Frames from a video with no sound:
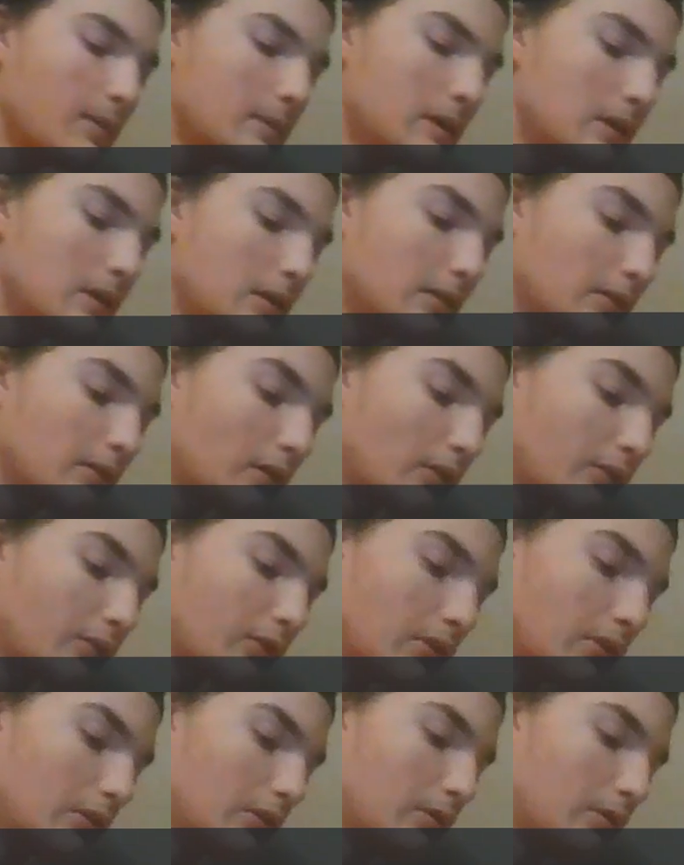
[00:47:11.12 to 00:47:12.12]
I mean, it's
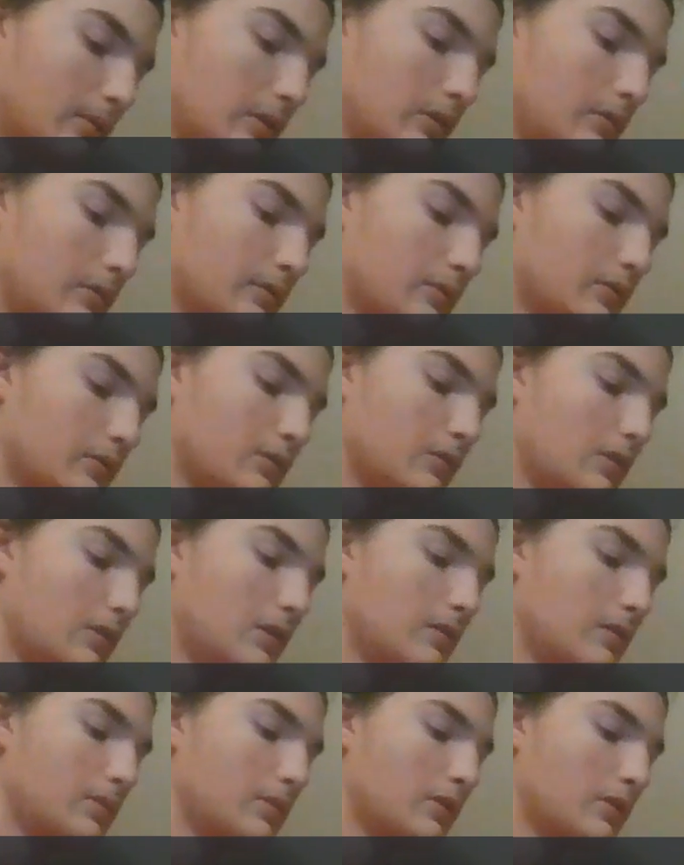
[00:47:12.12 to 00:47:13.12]
also a little bit
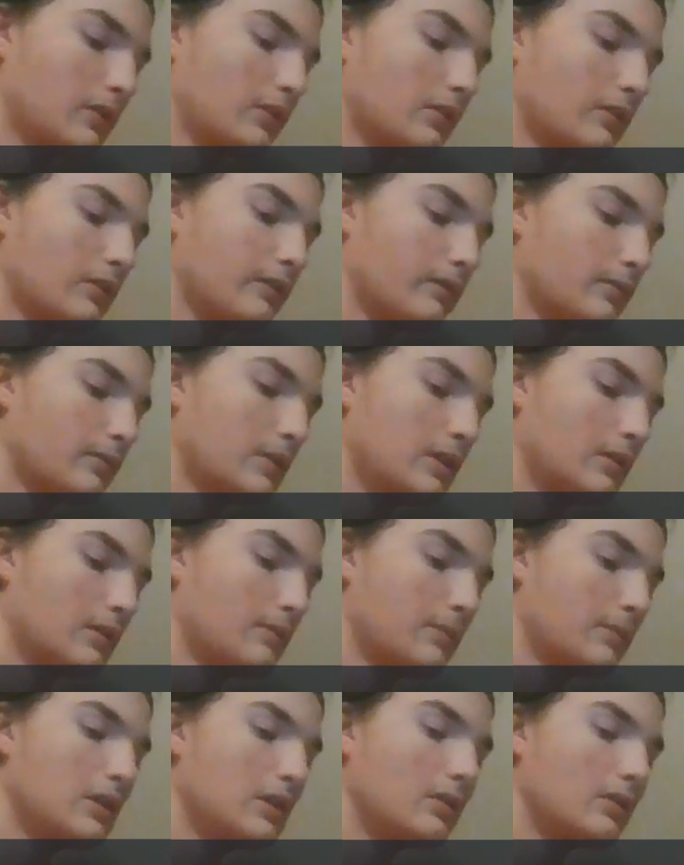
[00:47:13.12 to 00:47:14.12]
very depressing way for me.
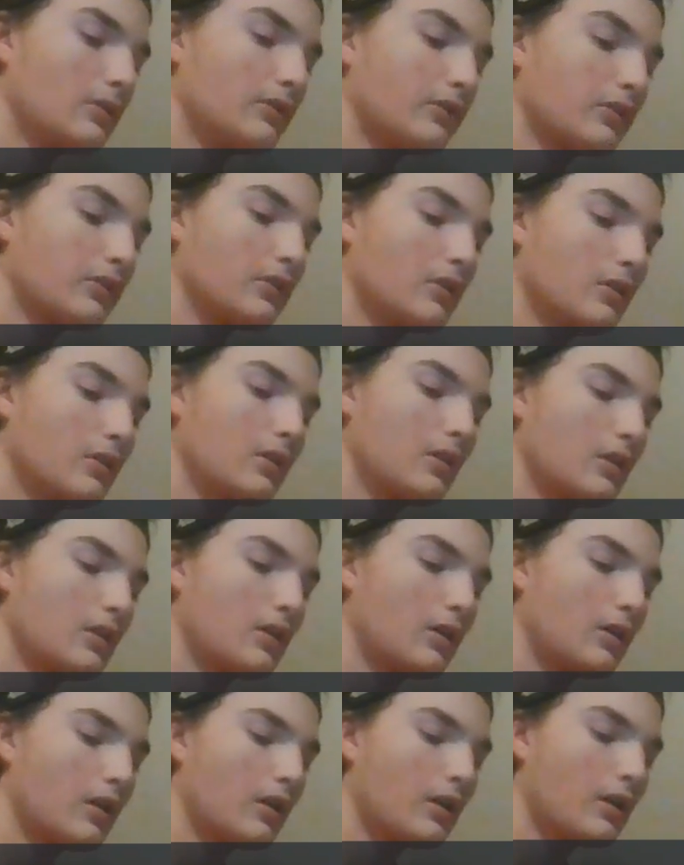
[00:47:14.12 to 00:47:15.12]
The Beatles
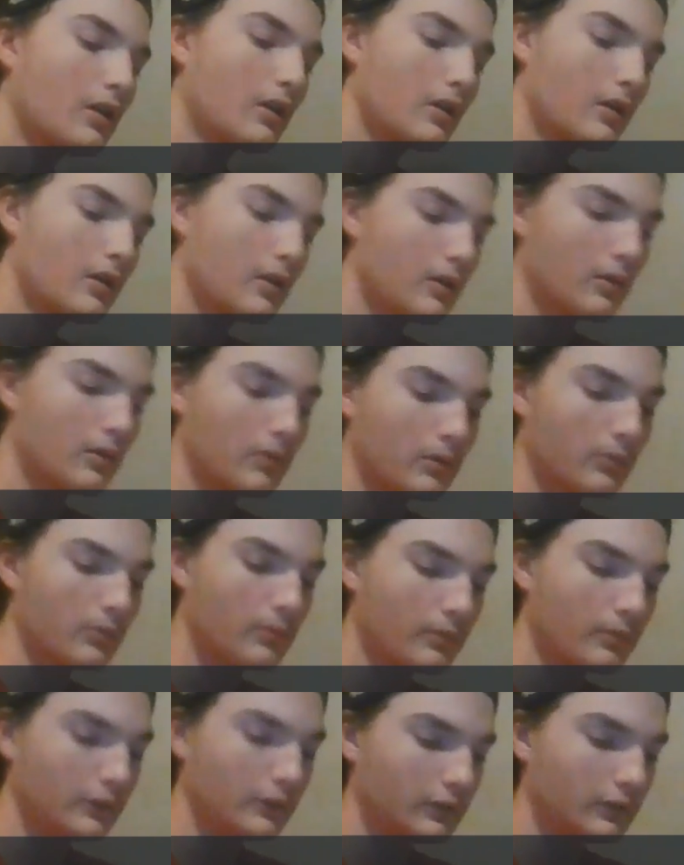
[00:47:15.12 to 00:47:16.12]
are
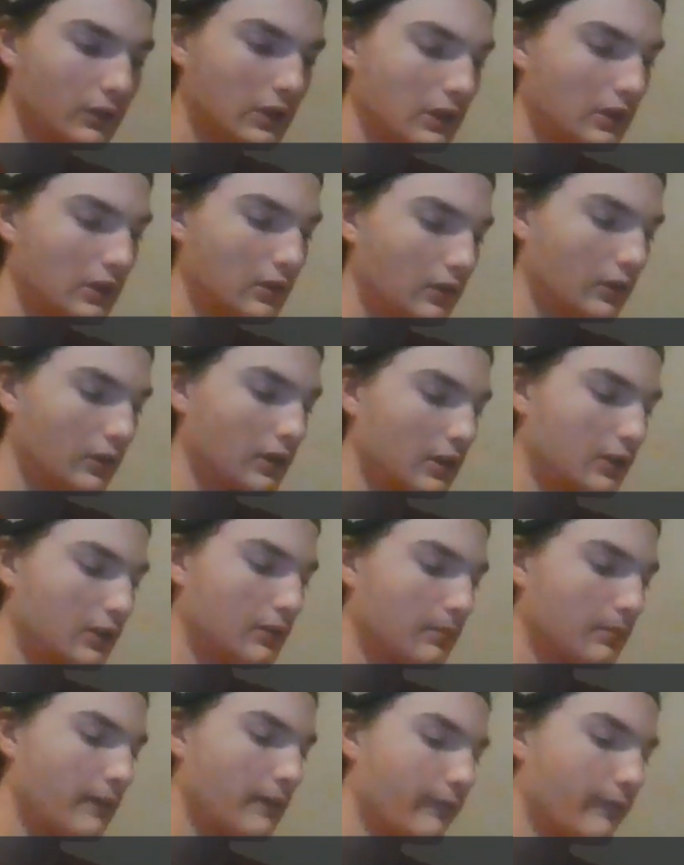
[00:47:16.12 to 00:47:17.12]
really
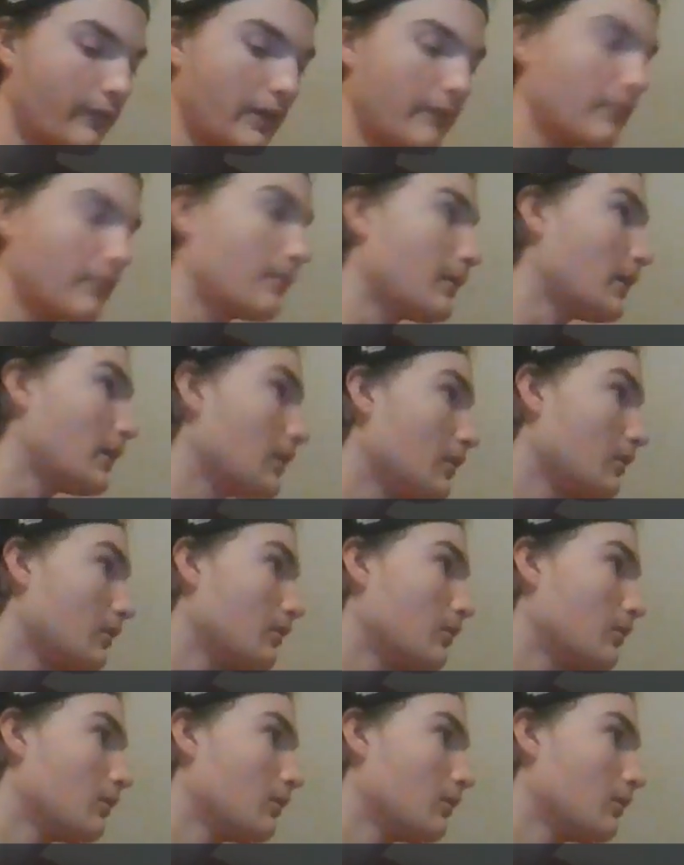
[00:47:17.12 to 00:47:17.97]
like my favorite band.